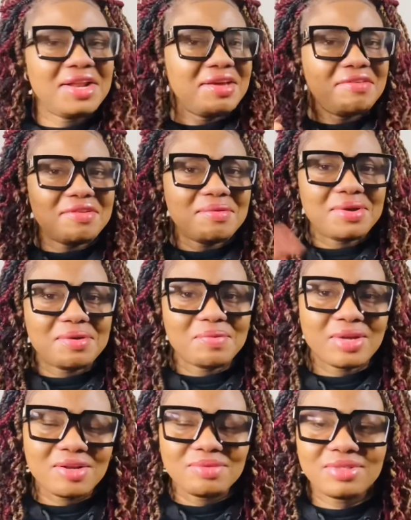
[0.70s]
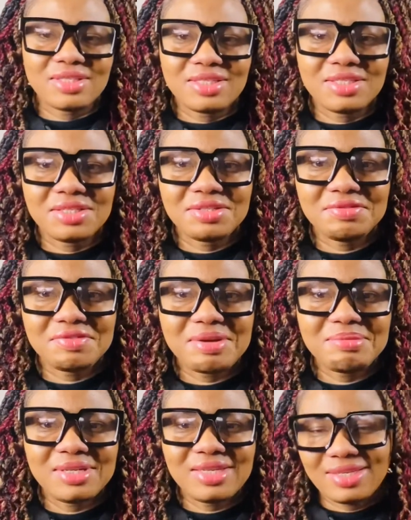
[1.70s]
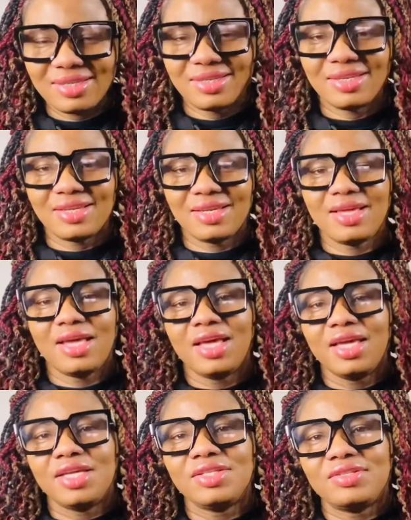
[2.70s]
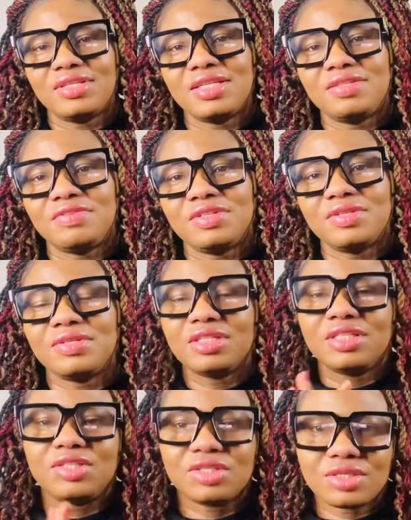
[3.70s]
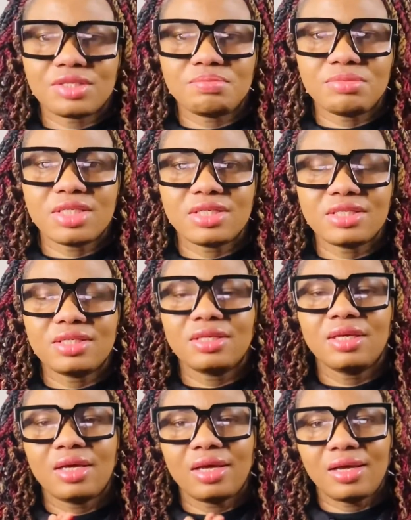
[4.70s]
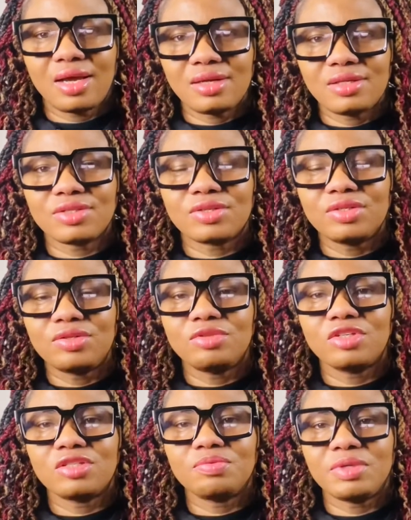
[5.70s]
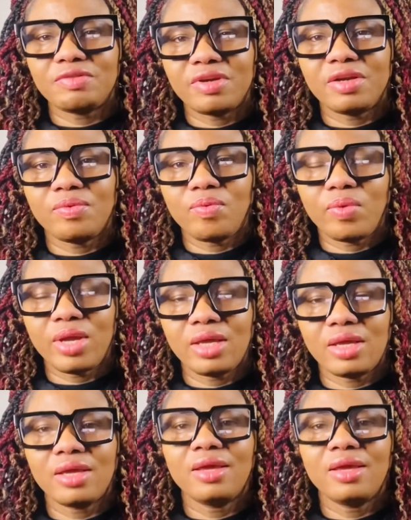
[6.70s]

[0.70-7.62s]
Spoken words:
everyone, welcome to the Chief family. In today's video, it's just me, and it's going to just be very quick